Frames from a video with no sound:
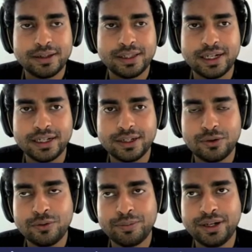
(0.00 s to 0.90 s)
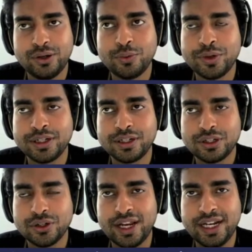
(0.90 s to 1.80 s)
that is owned by no one.
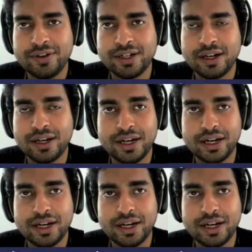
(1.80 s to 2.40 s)
So anyone,